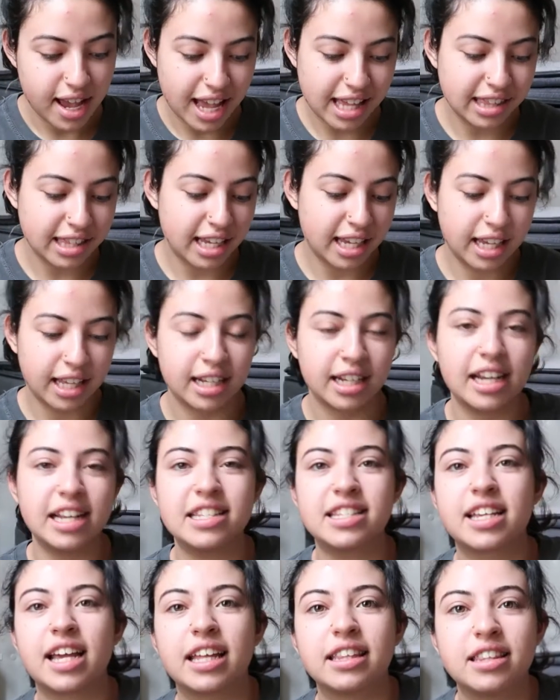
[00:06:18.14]
And then
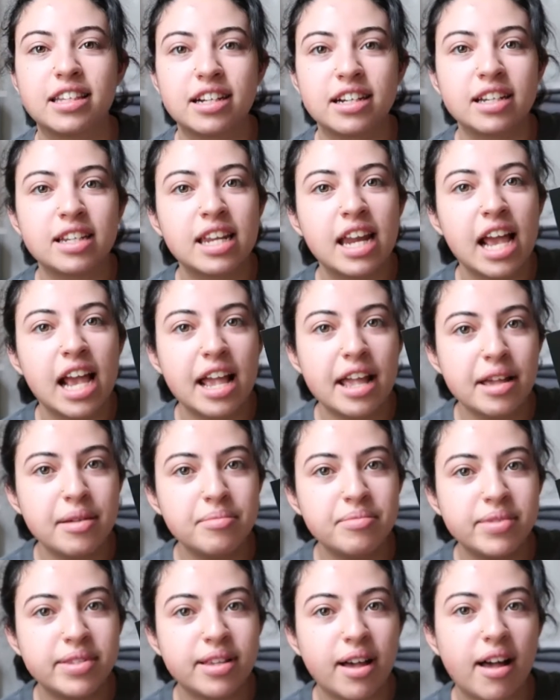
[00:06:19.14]
it's got their
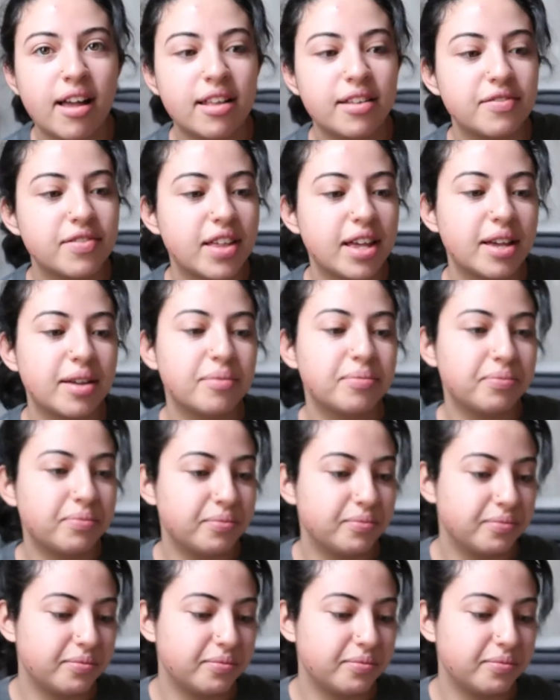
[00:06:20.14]
names, all of them.